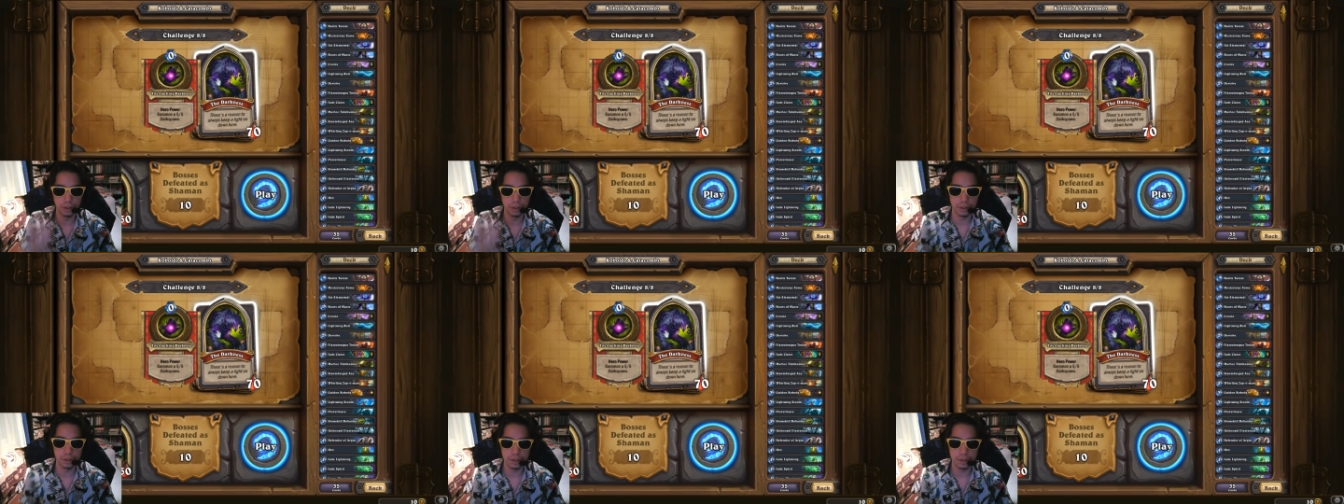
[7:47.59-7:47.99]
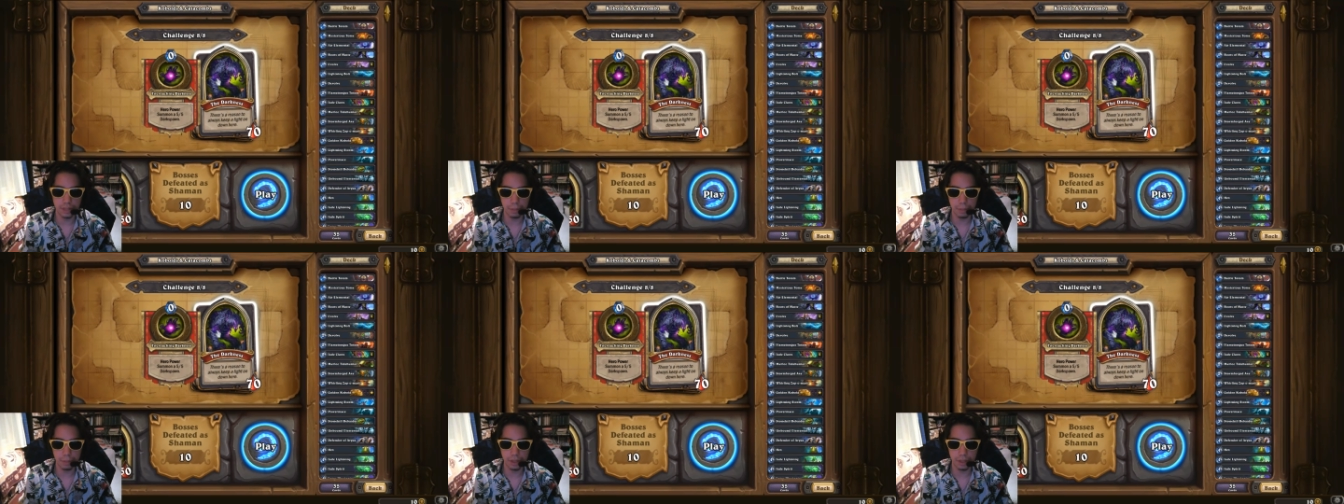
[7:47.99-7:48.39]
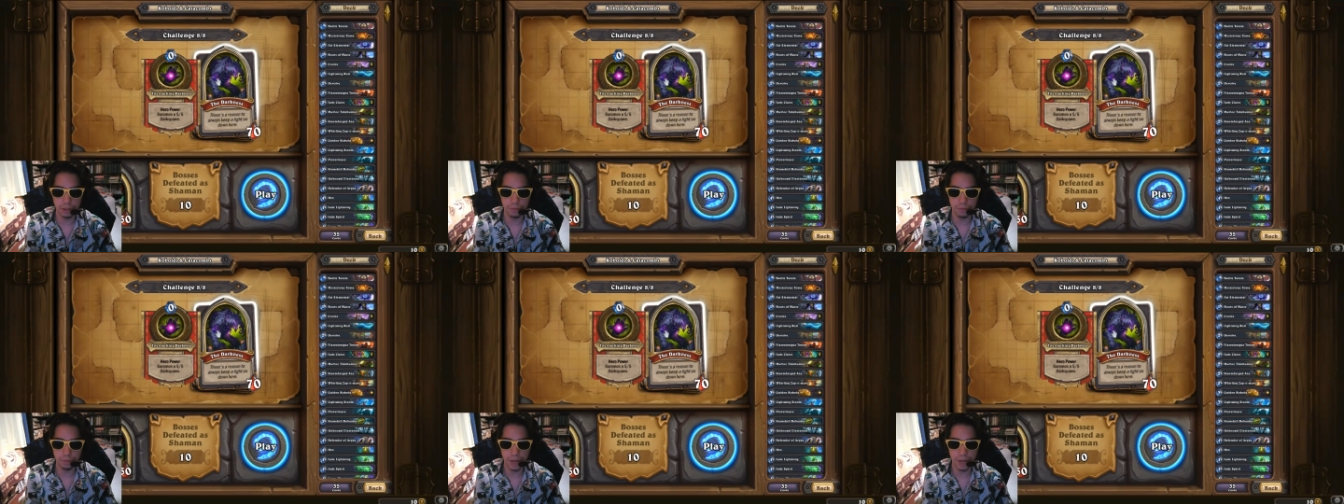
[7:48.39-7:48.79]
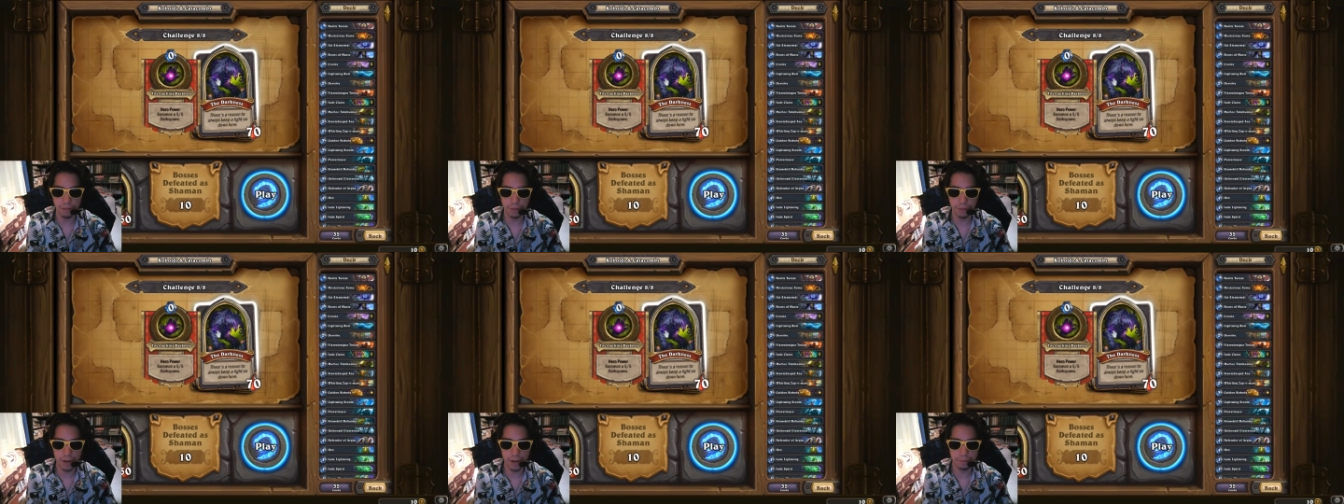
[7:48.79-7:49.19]
Summon at five
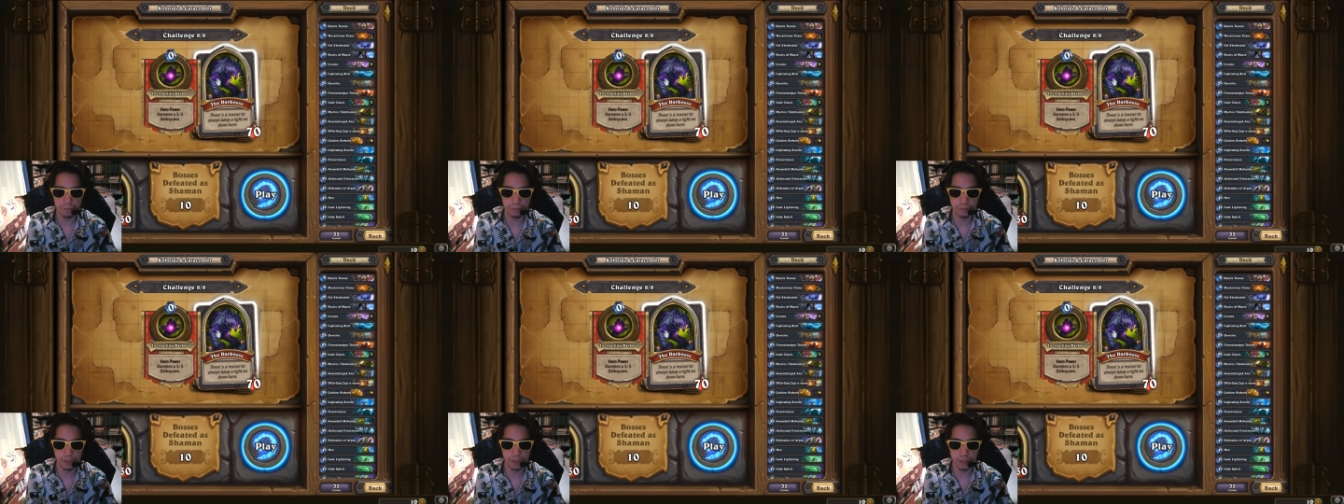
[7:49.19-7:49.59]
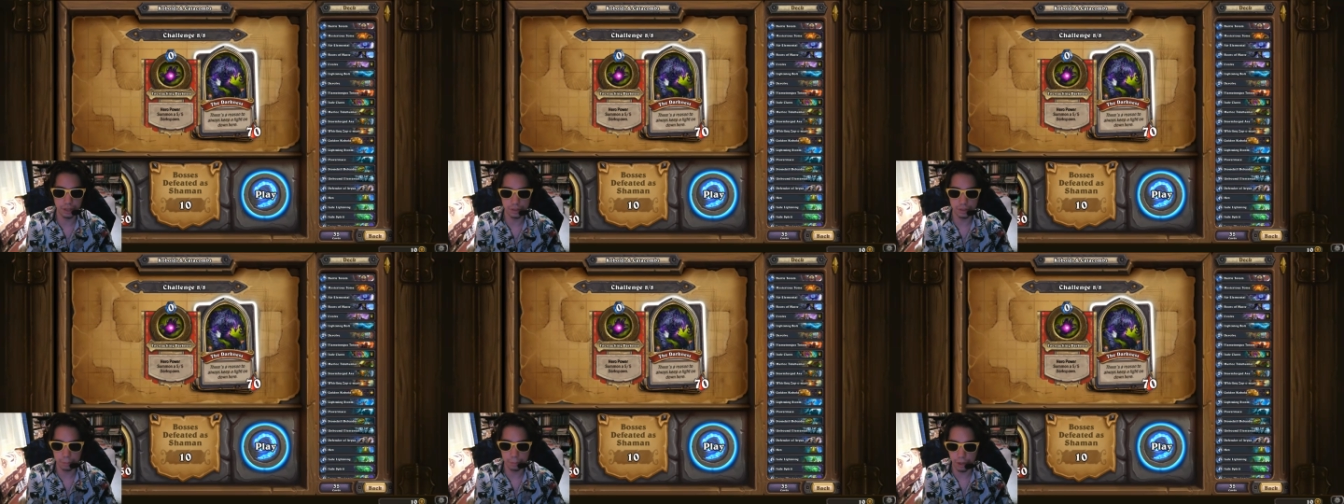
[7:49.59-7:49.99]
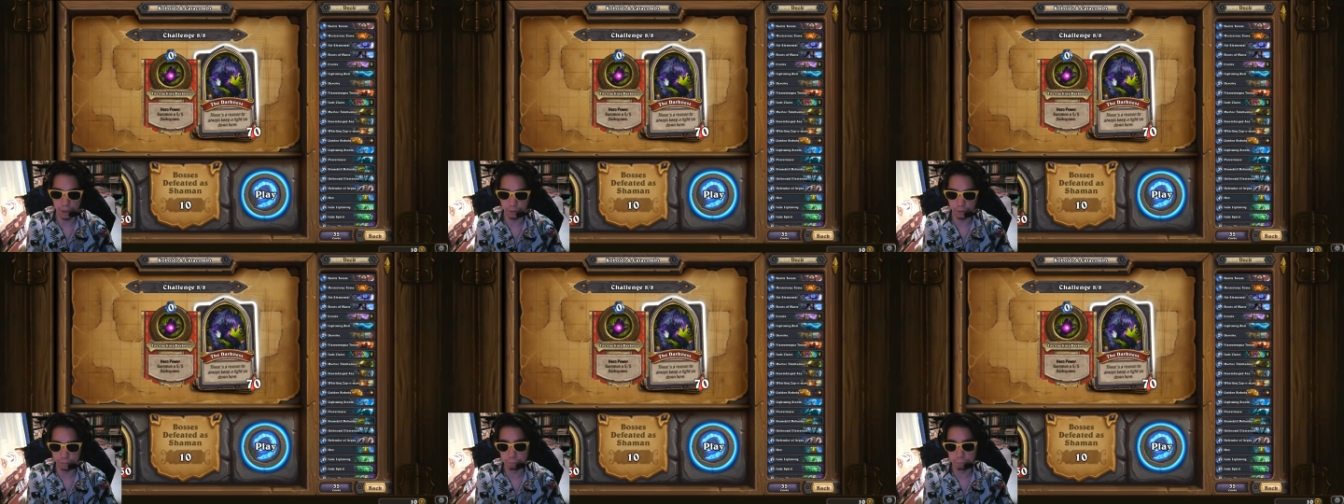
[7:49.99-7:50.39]
five Darkspawn.